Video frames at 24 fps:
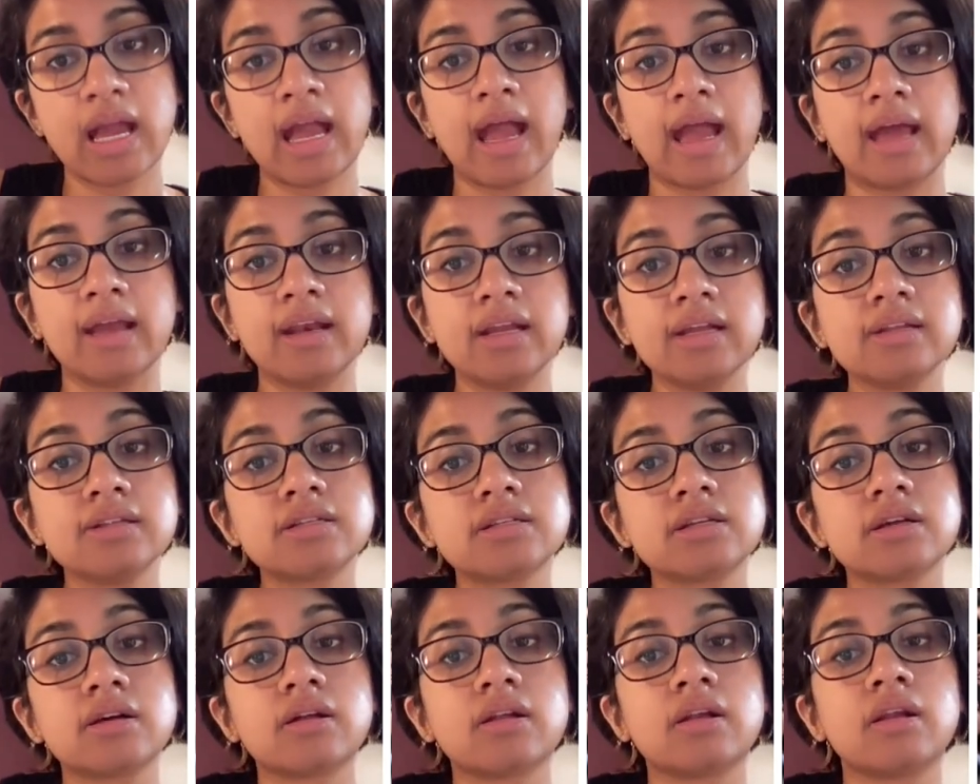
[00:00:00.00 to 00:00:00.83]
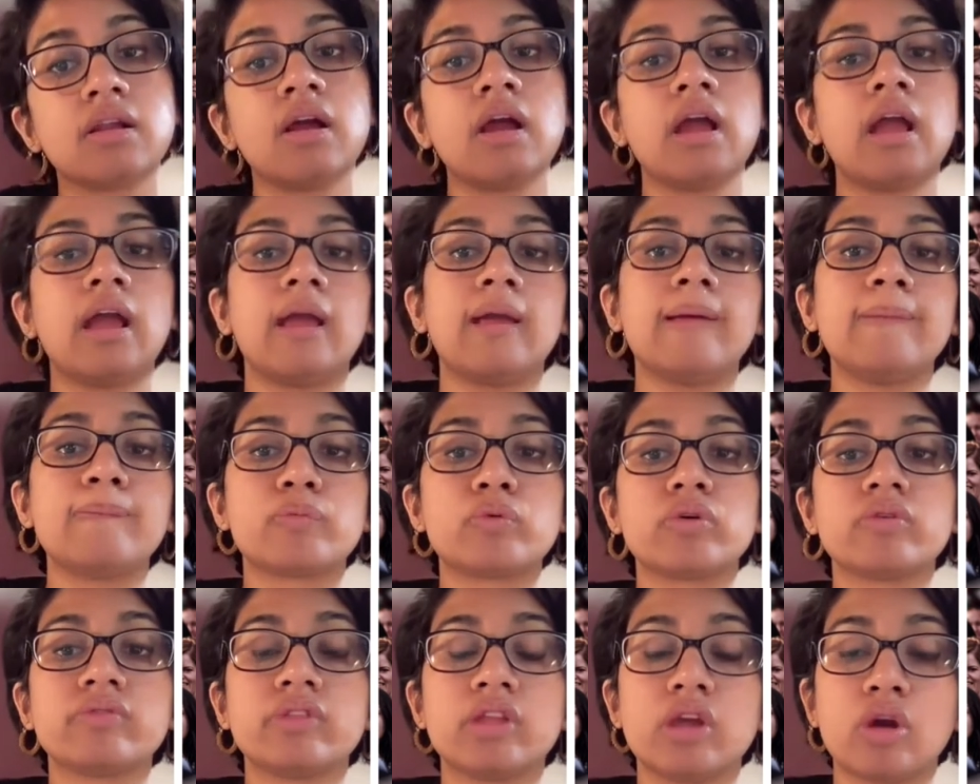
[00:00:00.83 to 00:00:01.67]
and in turn,
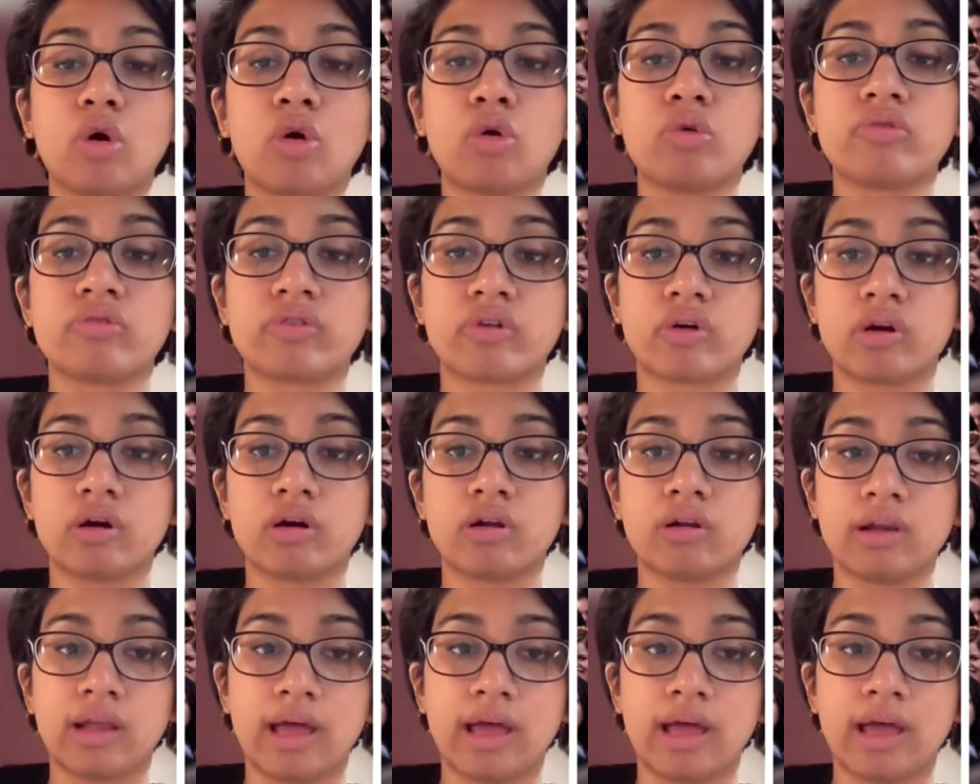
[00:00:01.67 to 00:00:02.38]
improve the overall